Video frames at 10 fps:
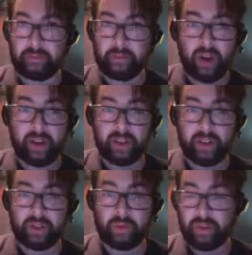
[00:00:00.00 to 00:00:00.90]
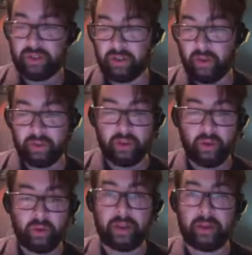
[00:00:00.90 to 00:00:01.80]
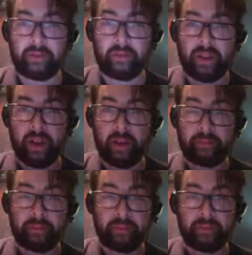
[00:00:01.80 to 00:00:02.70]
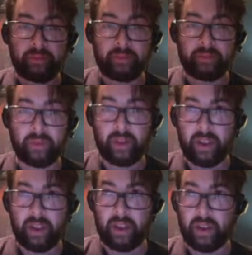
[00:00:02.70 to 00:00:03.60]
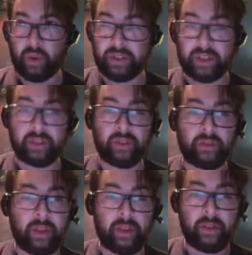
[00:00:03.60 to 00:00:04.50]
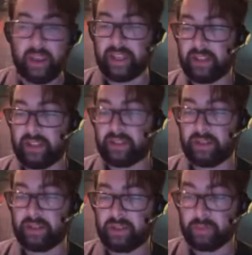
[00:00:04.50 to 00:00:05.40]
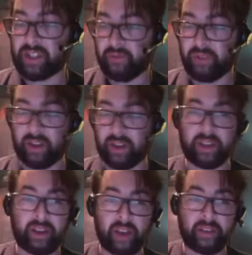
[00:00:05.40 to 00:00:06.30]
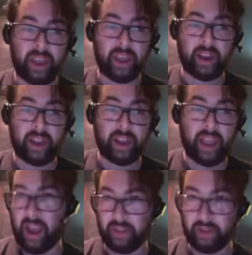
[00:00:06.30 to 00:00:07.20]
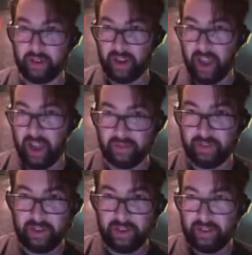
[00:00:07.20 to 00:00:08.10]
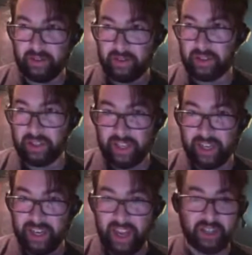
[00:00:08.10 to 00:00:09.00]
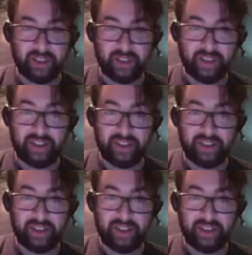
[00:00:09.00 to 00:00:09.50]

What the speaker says: marketing towards. You're only endorsing indies specifically, not any other kind of delineation. It's